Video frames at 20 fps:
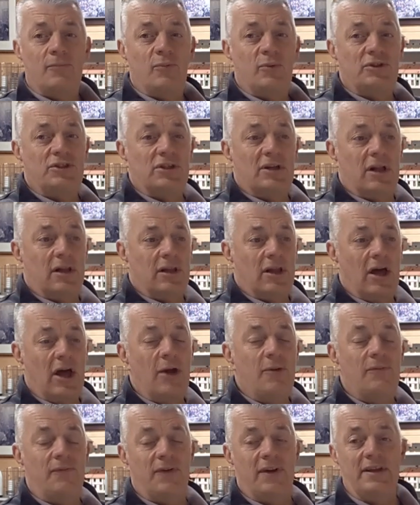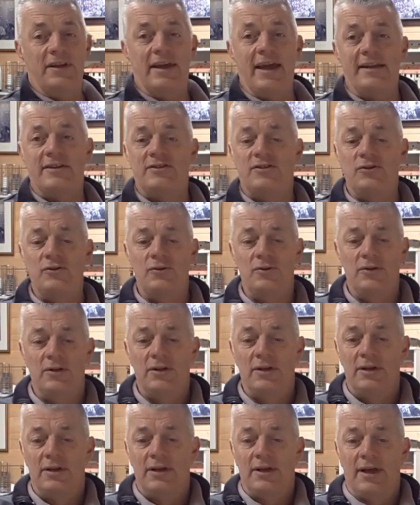which I'll hopefully get to.
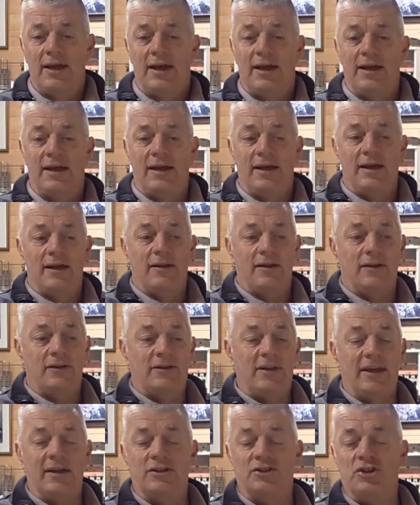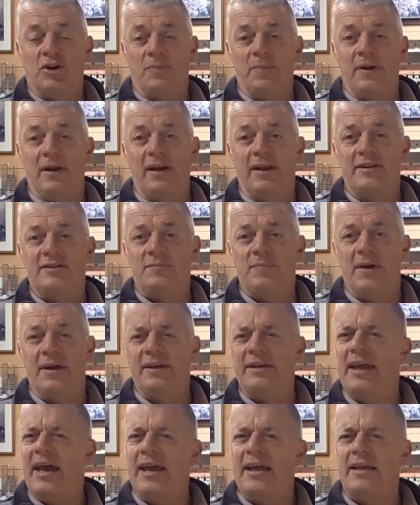Take a shopping list, but
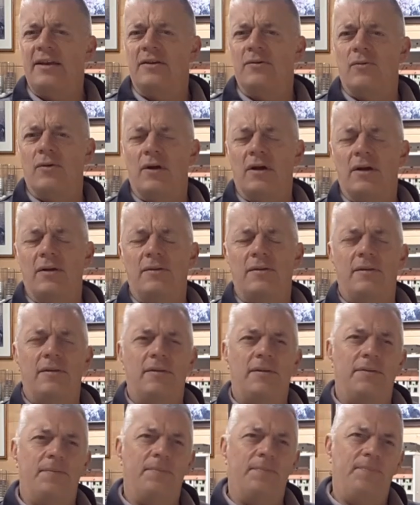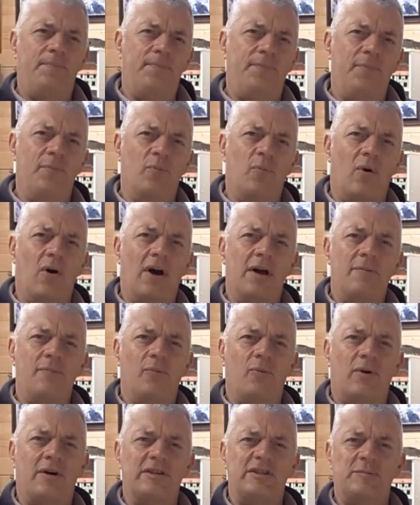again,
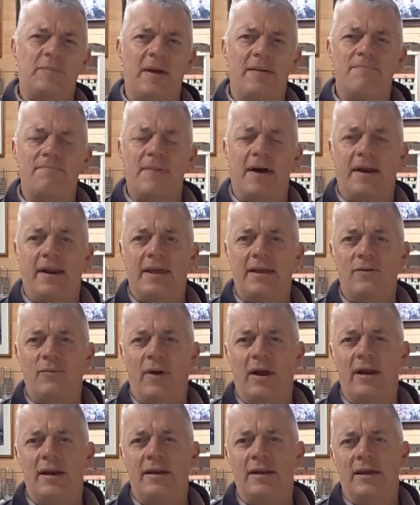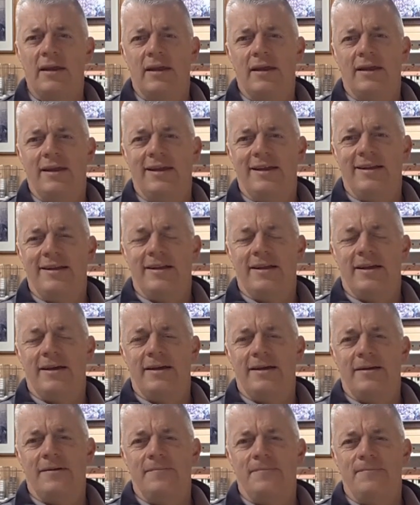why spend money when
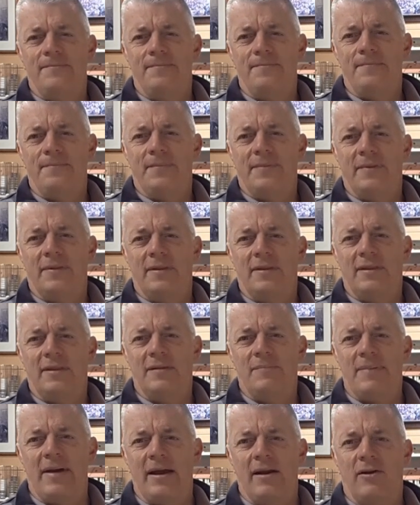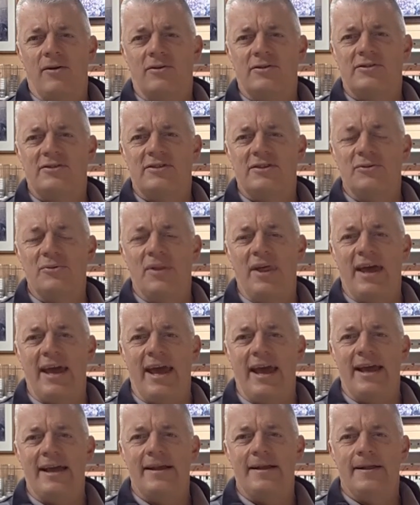the backlog's still
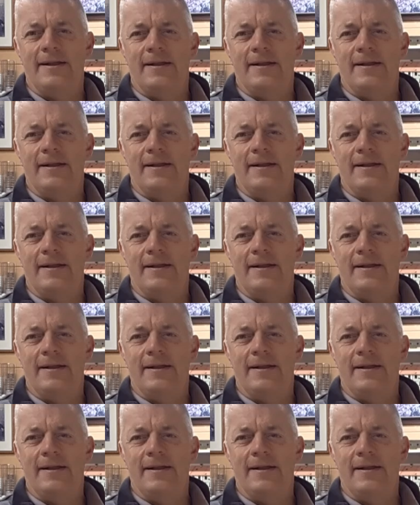there?